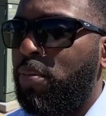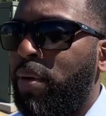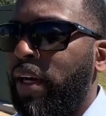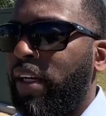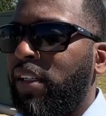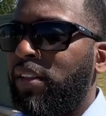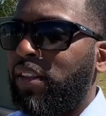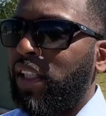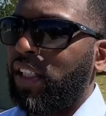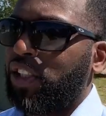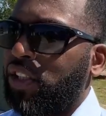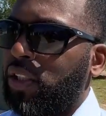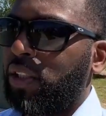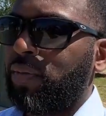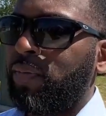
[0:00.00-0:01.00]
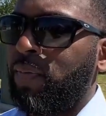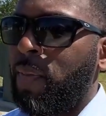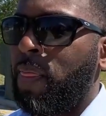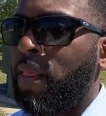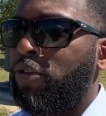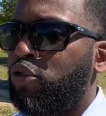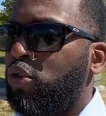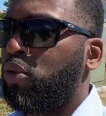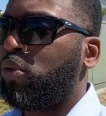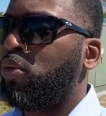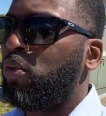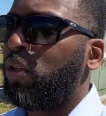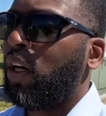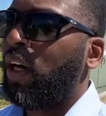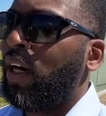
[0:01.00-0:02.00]
pay attention
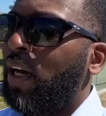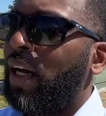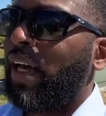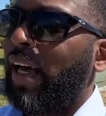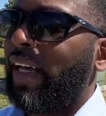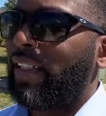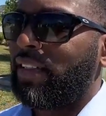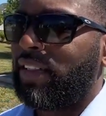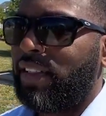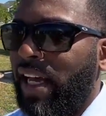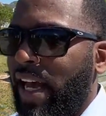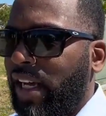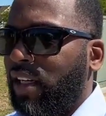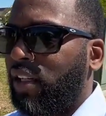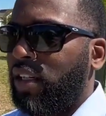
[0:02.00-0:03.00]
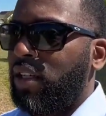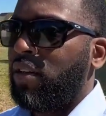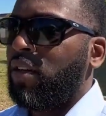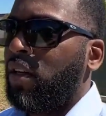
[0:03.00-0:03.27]
to exactly